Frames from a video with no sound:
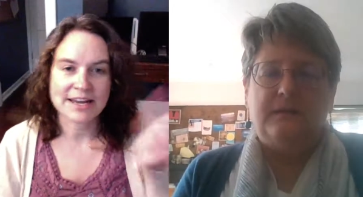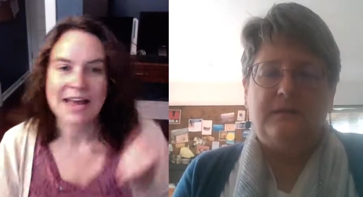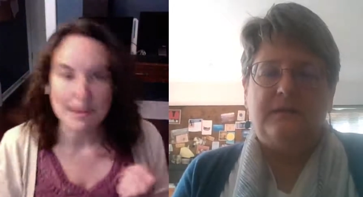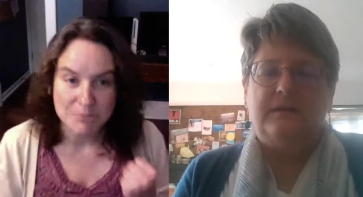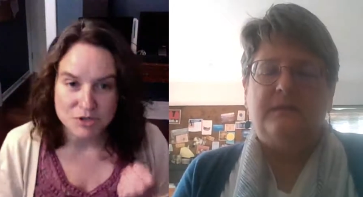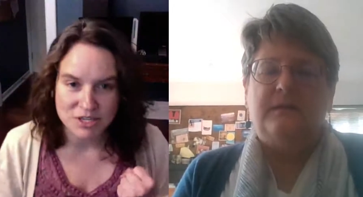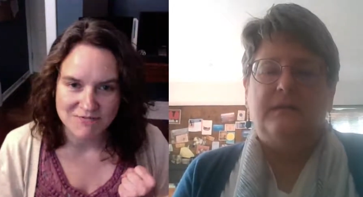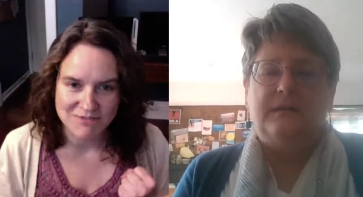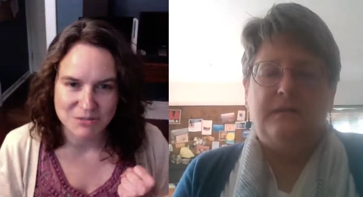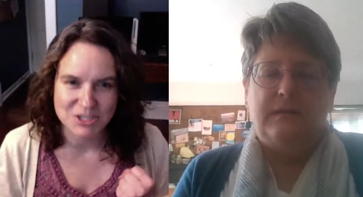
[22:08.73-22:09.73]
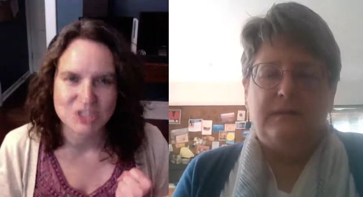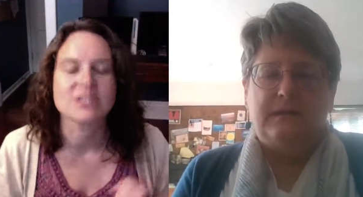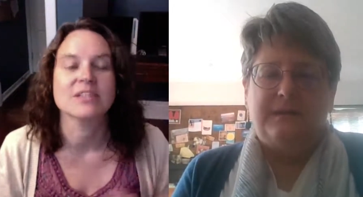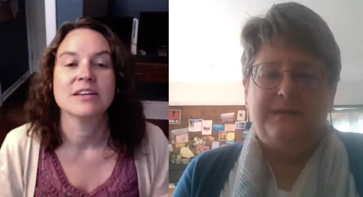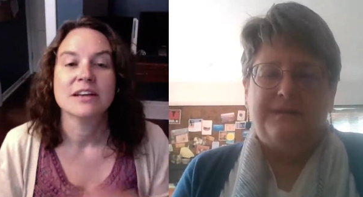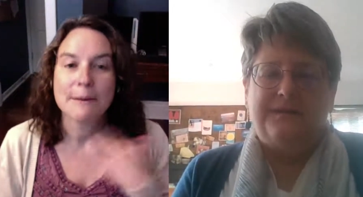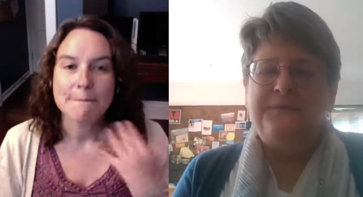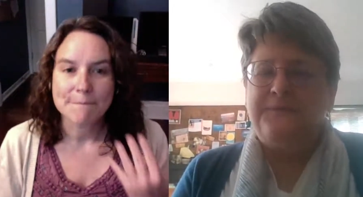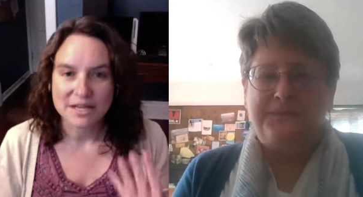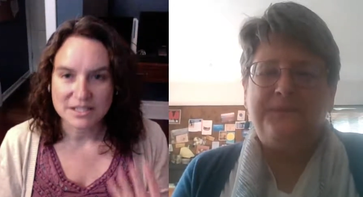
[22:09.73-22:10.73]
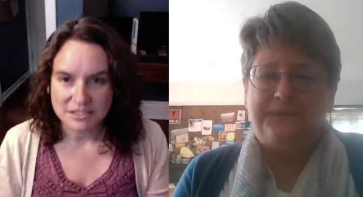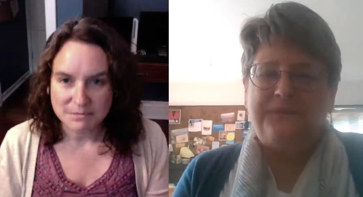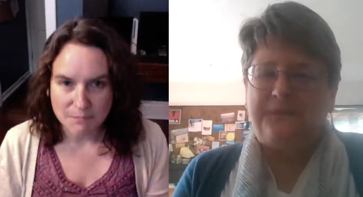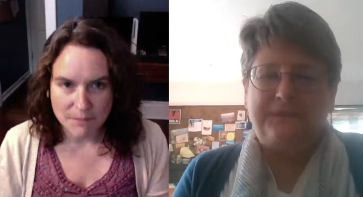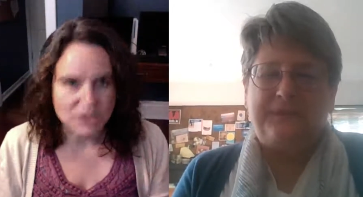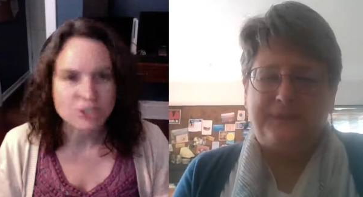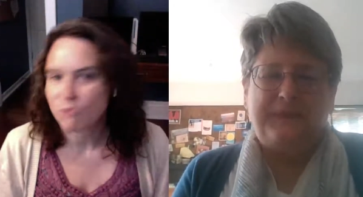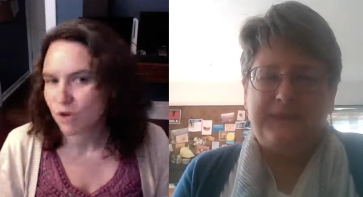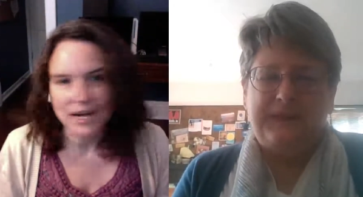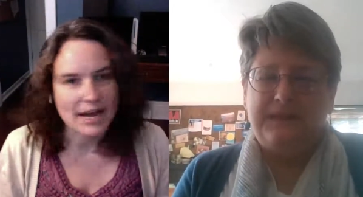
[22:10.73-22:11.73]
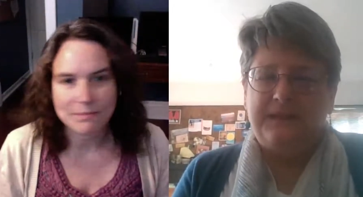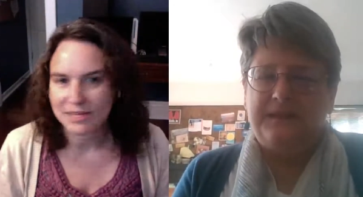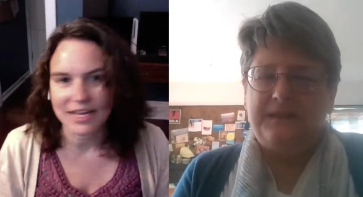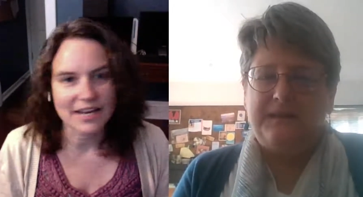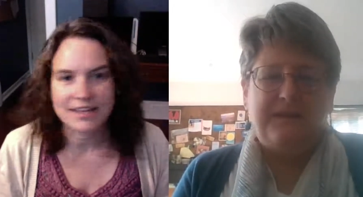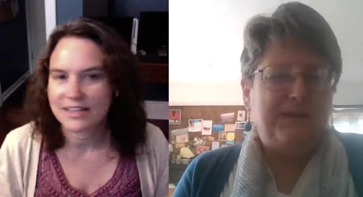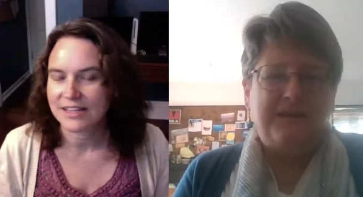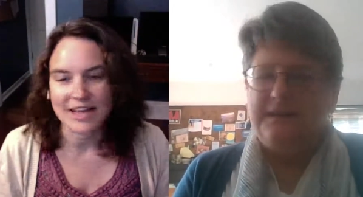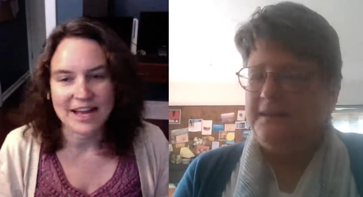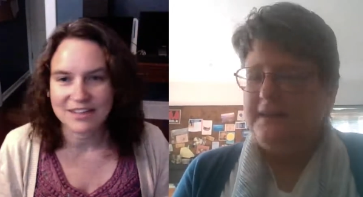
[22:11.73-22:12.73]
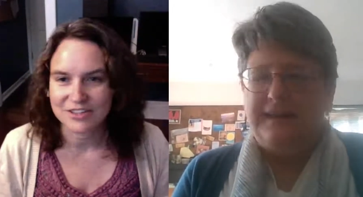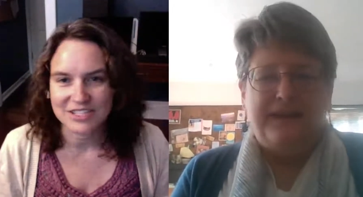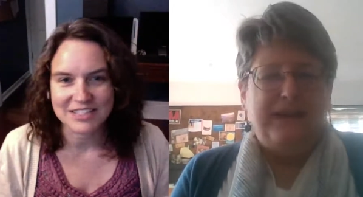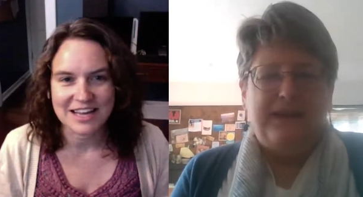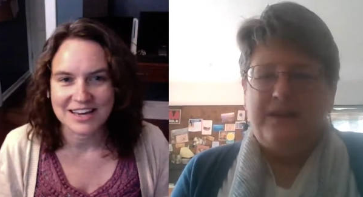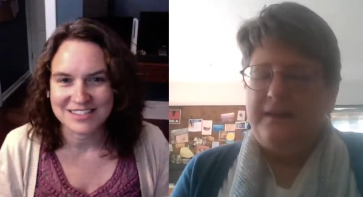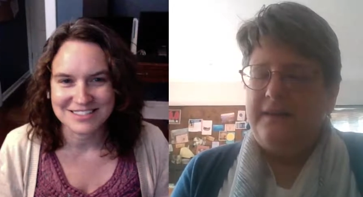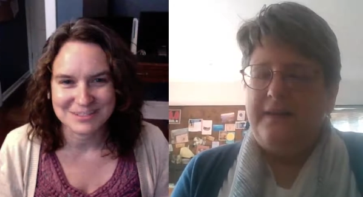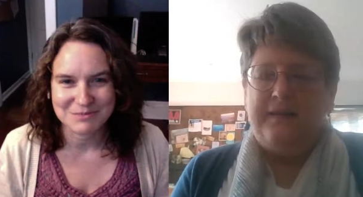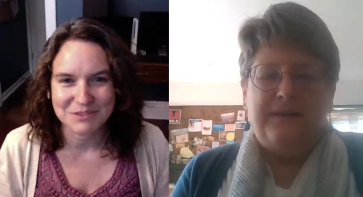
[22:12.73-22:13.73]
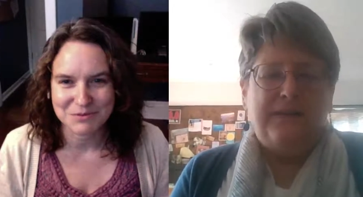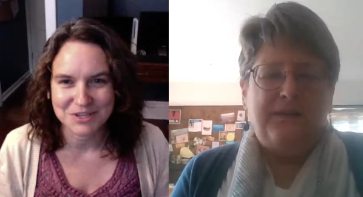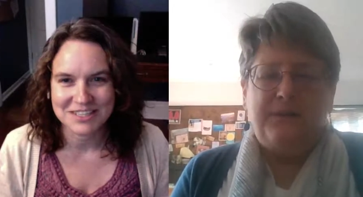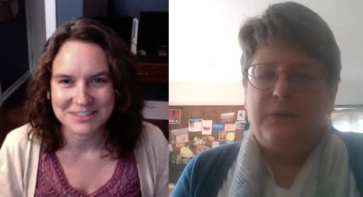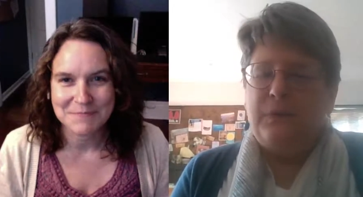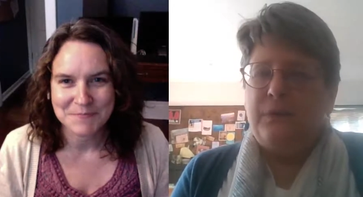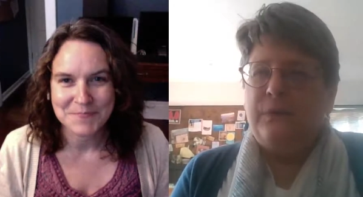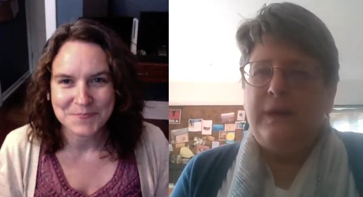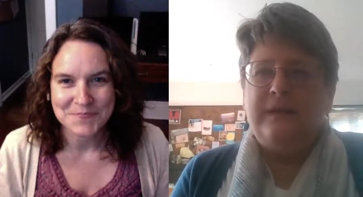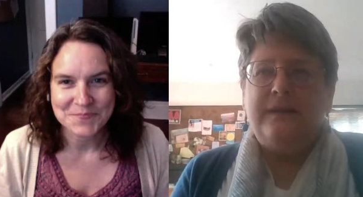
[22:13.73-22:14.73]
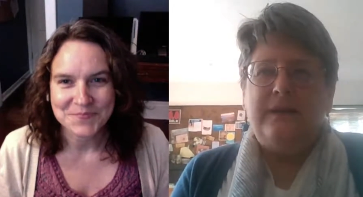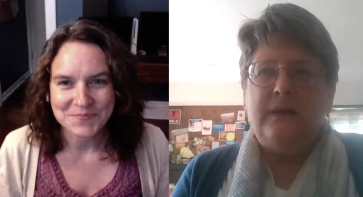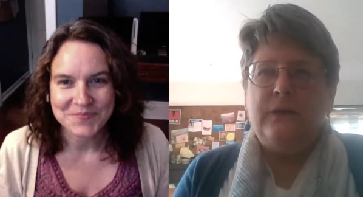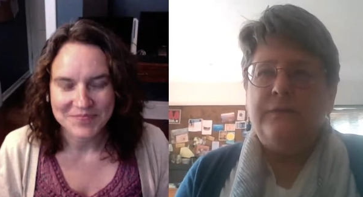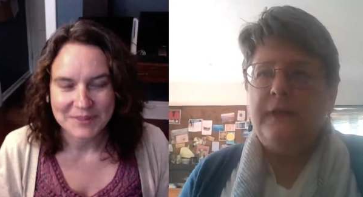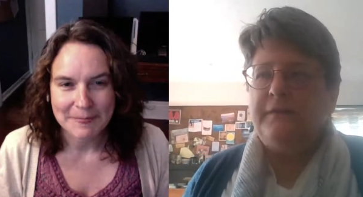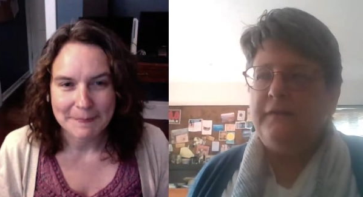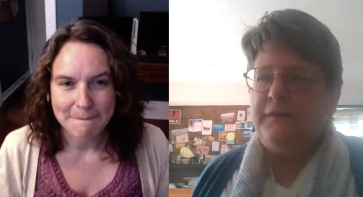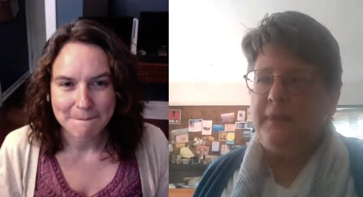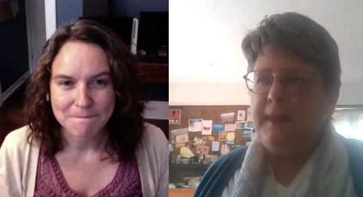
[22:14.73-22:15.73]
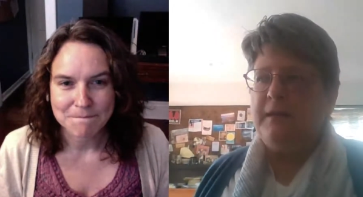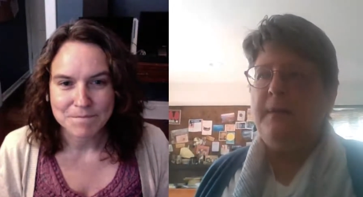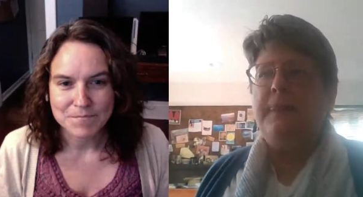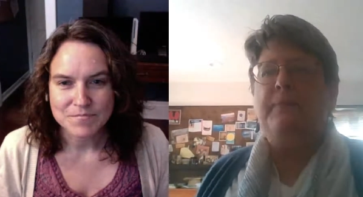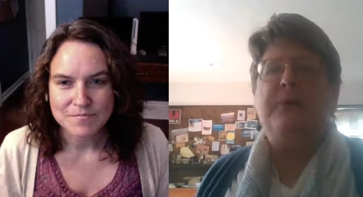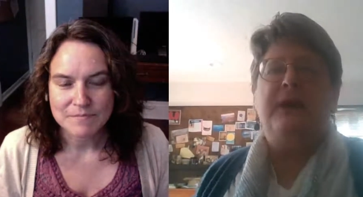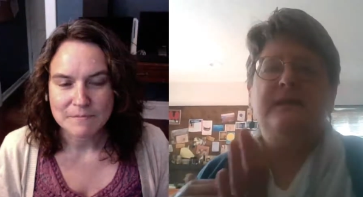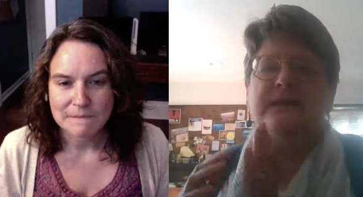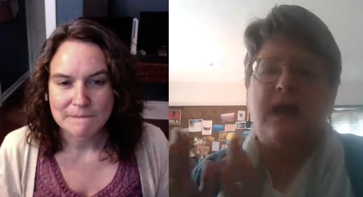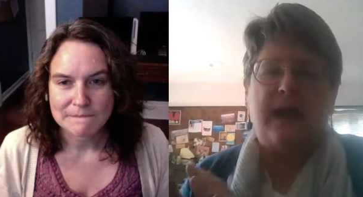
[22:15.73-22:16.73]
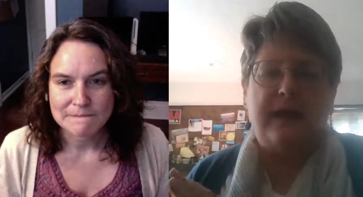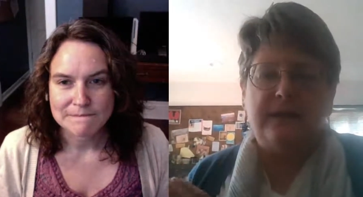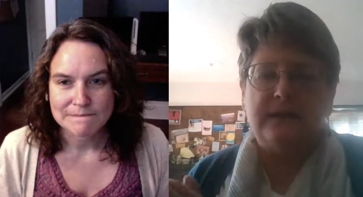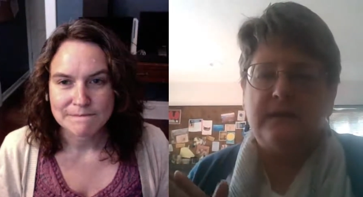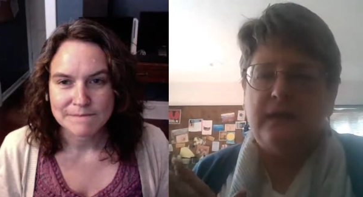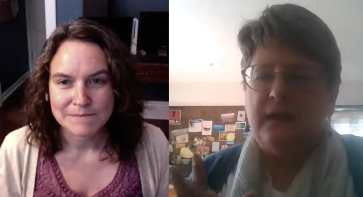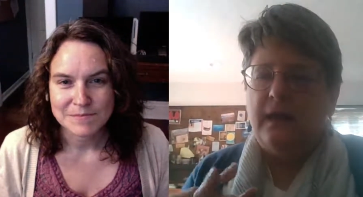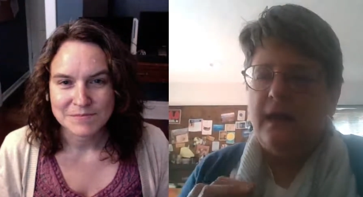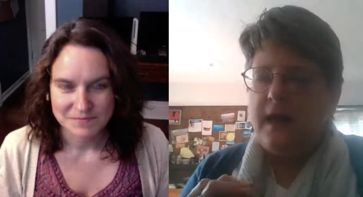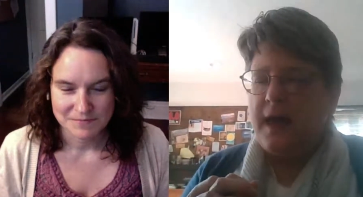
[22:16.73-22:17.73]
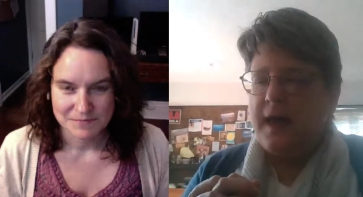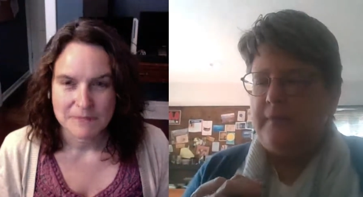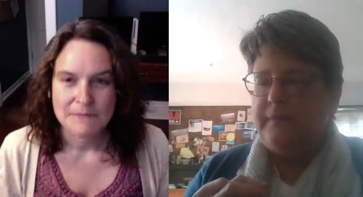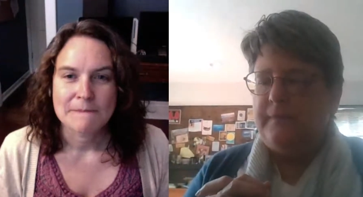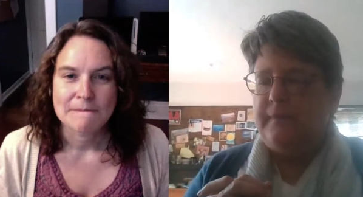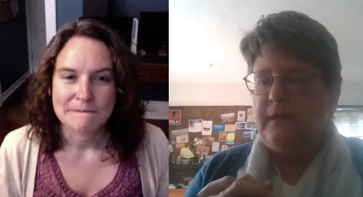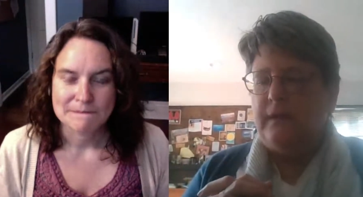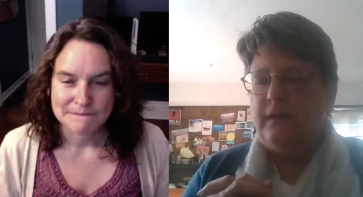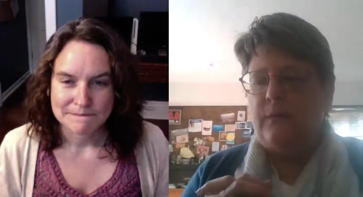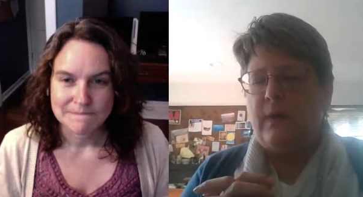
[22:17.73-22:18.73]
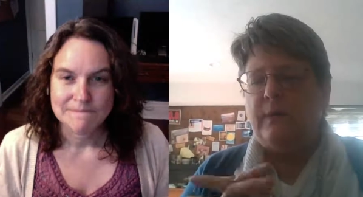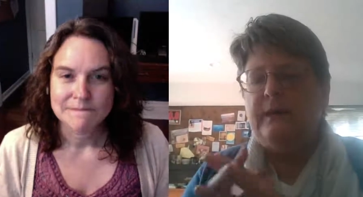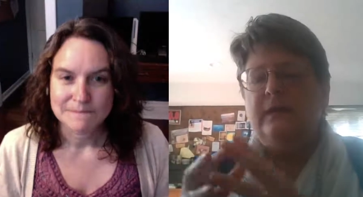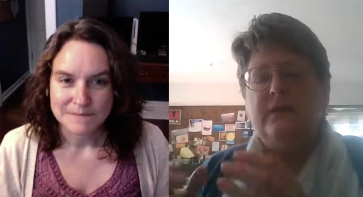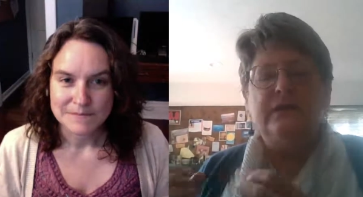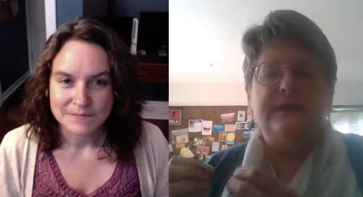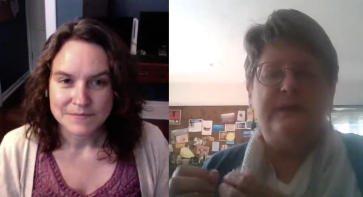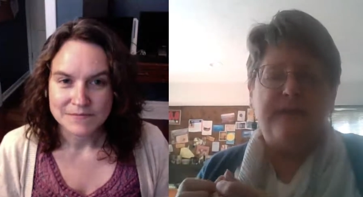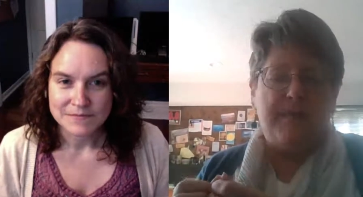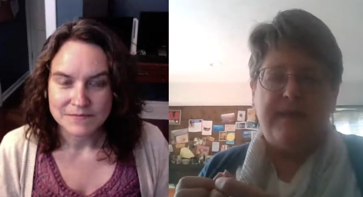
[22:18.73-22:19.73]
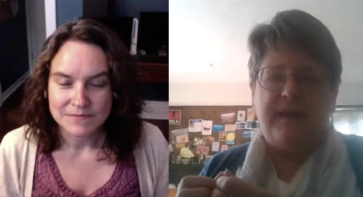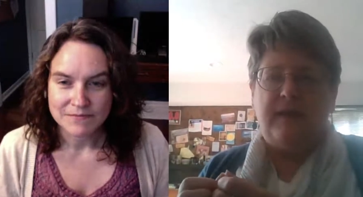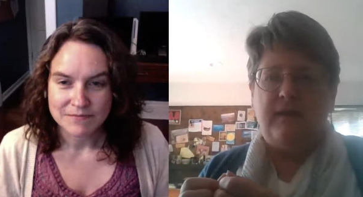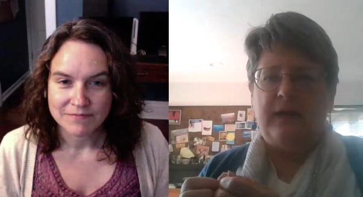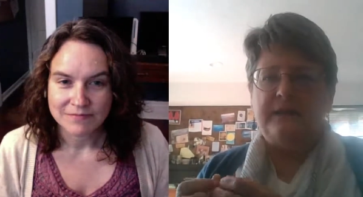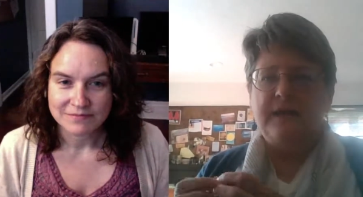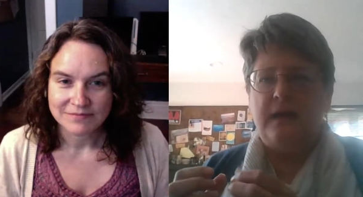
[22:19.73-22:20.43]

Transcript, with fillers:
Speaker 1: capturing information, but mm-hmm. it's much more complicated than that. There's a lot of systems at work.
Speaker 2: Well, you know, if, if, if you think about the brain science, um, when we learn something, it's